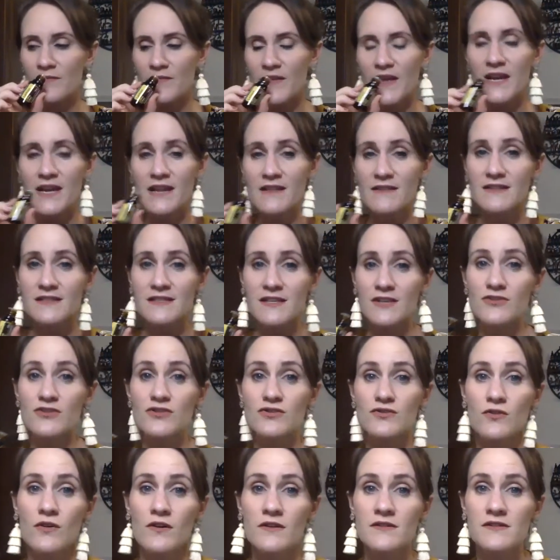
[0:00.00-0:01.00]
Any of the
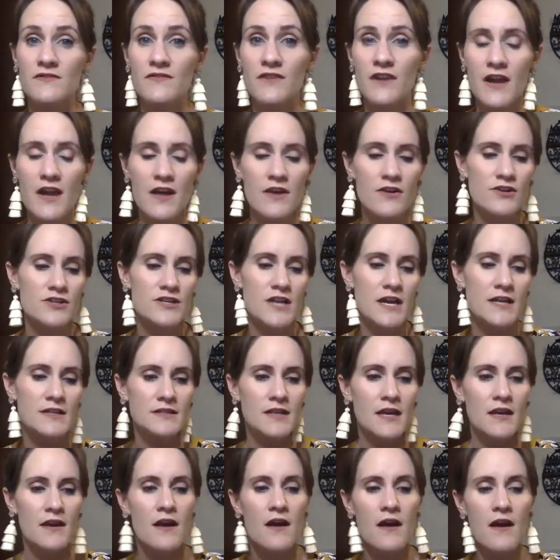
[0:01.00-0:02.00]
citrus oils are very
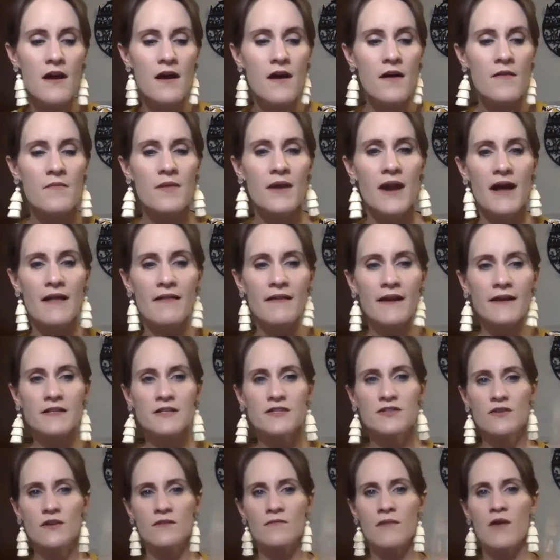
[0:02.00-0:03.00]
energizing, but I like to
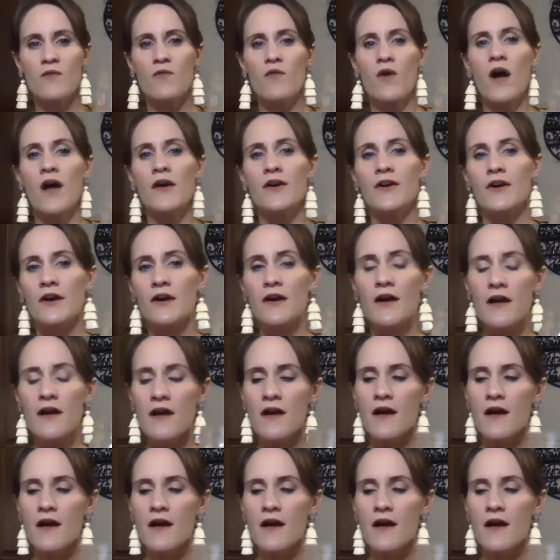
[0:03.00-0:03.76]
do it in my water.